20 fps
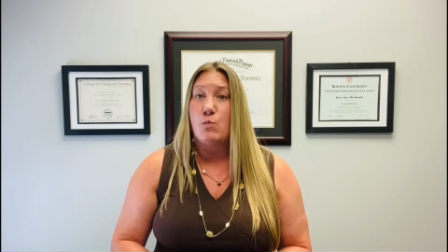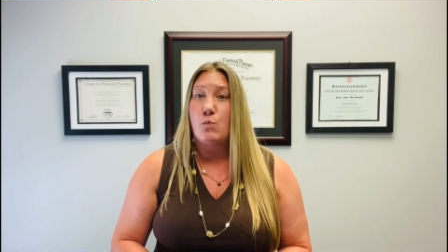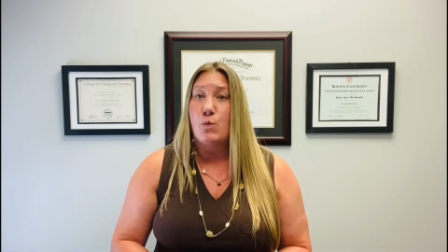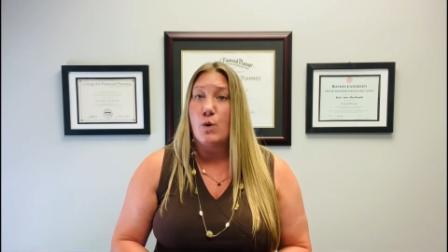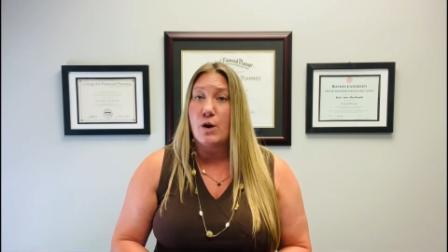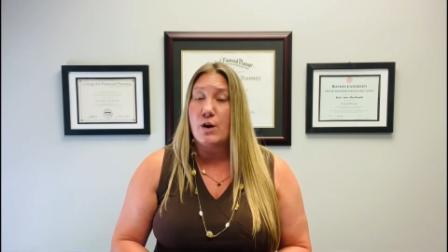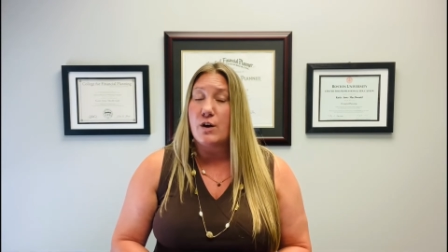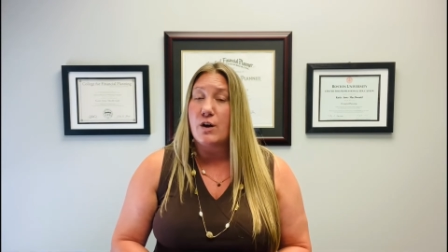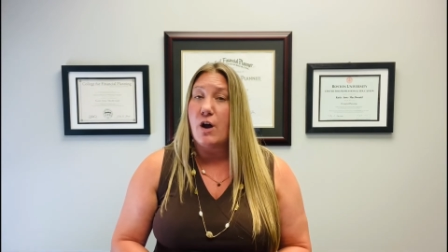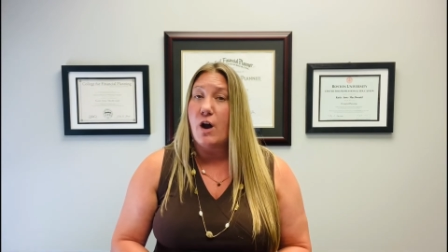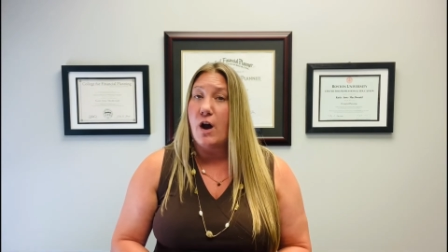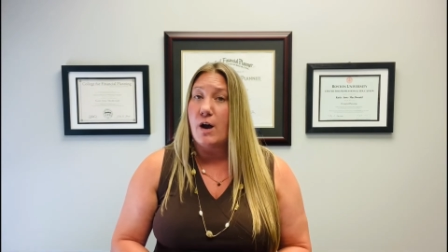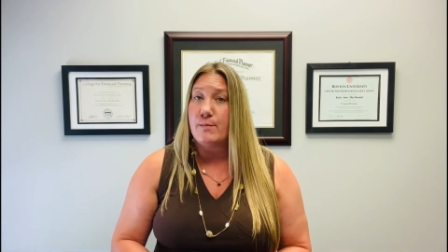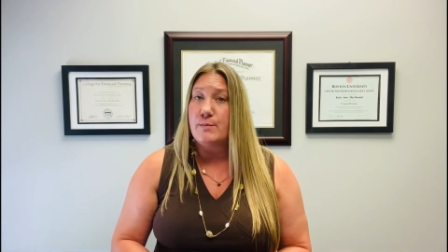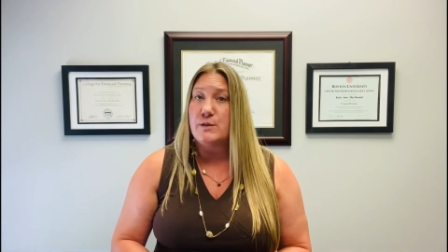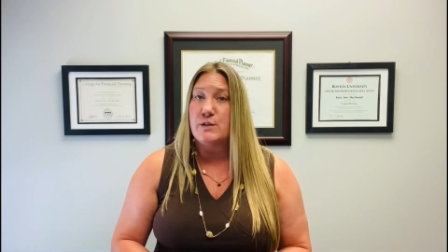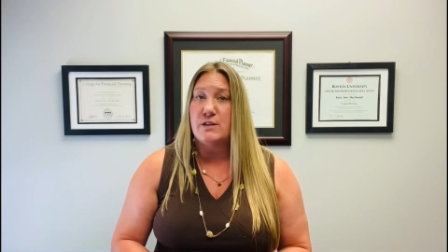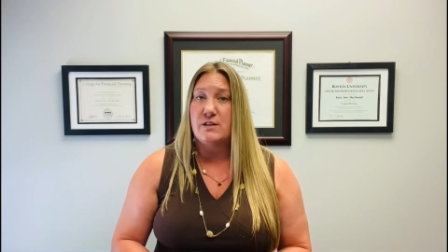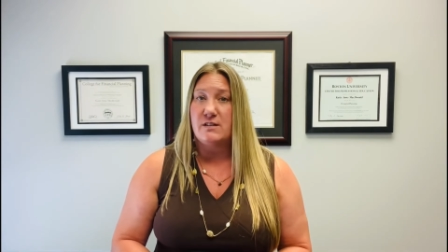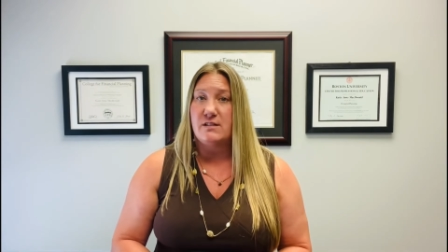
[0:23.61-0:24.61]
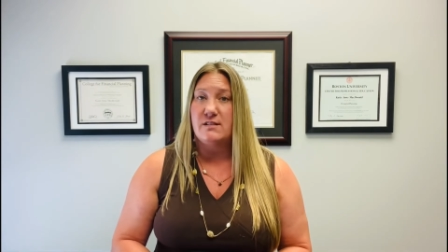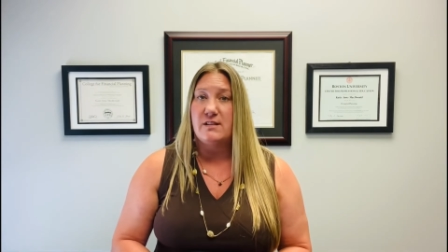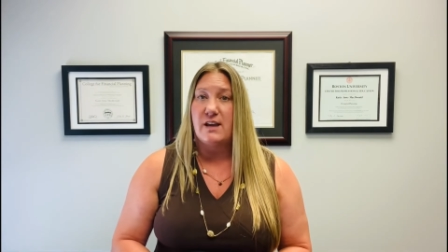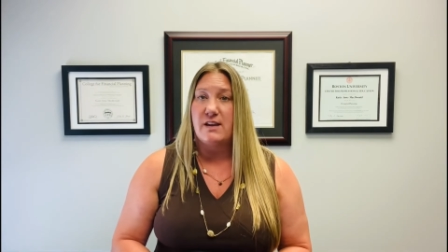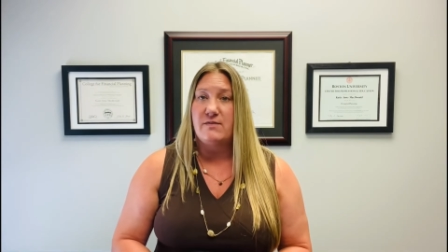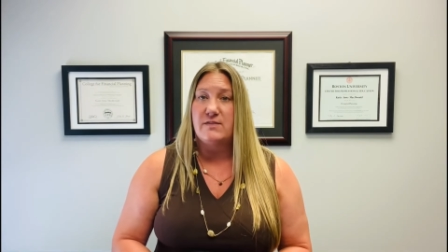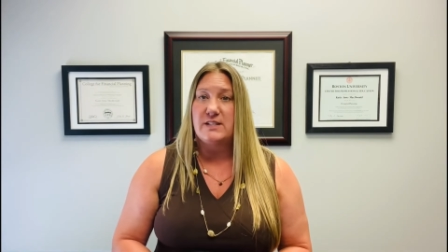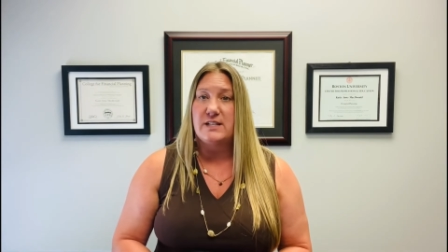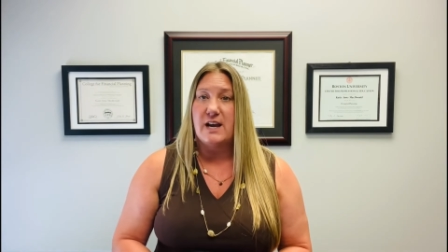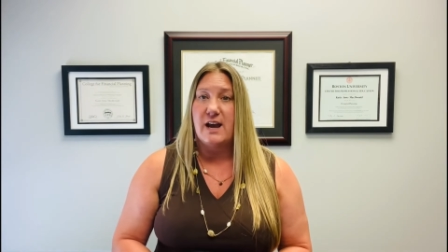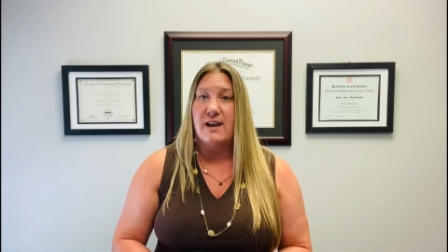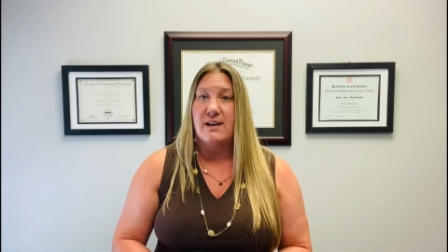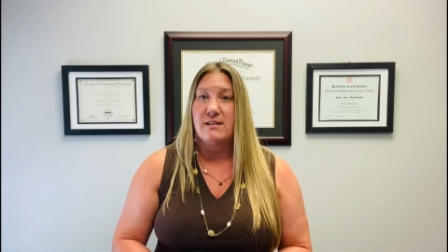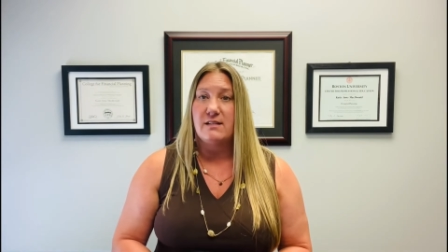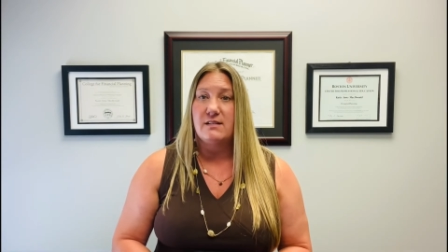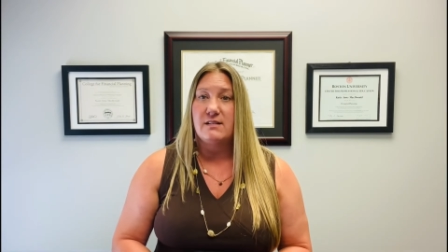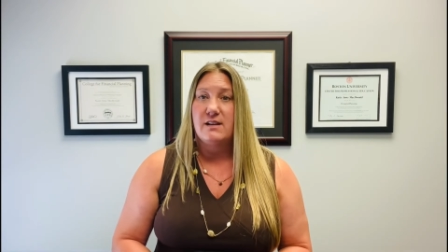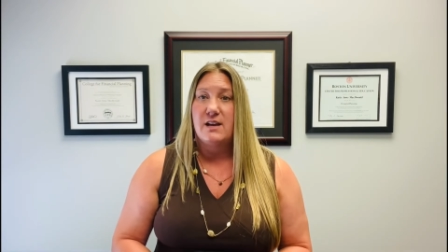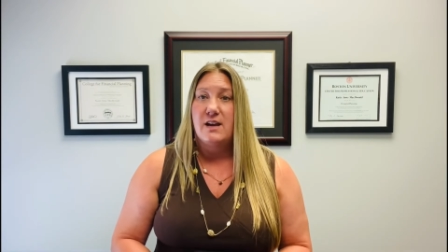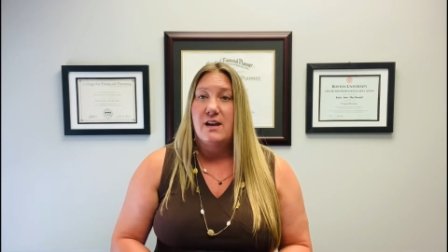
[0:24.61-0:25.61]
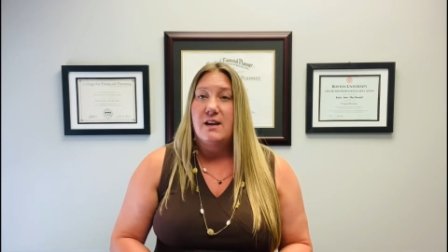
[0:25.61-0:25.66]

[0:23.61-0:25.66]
work optional lifestyle.